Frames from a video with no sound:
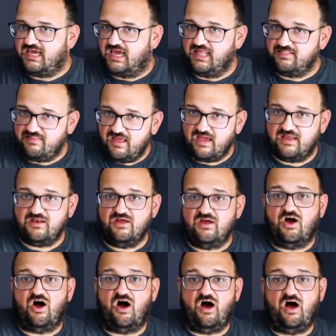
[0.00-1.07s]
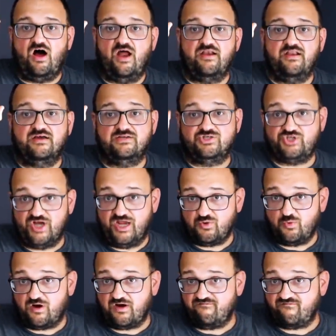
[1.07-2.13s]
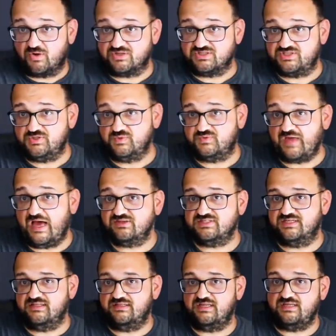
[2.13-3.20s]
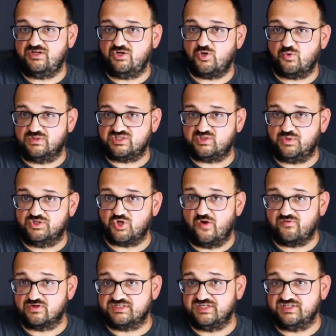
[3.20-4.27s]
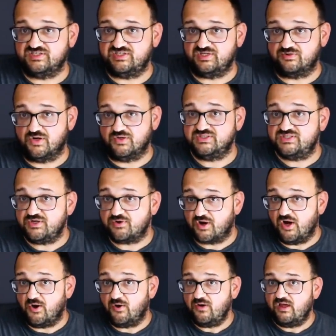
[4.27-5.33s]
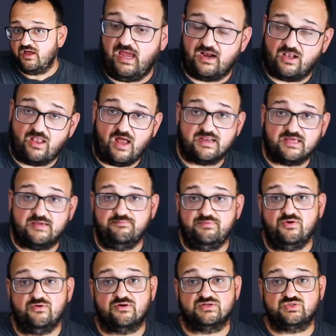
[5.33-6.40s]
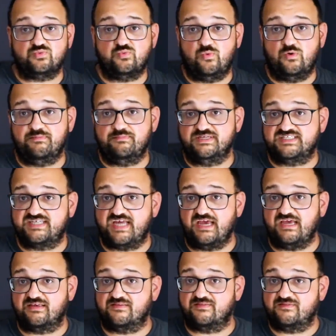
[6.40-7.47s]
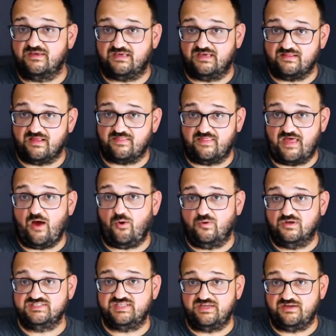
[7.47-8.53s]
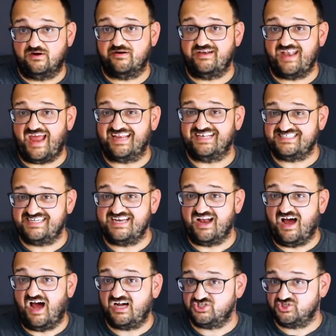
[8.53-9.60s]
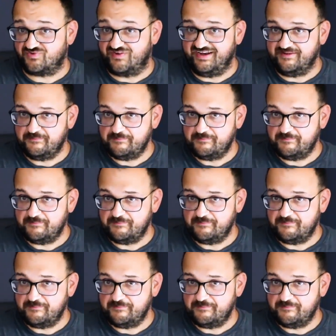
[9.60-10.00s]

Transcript: And then on January 1st, 2000, the year would switch over to 00, and a lot of computers would mistake thinking that that was the year 1900.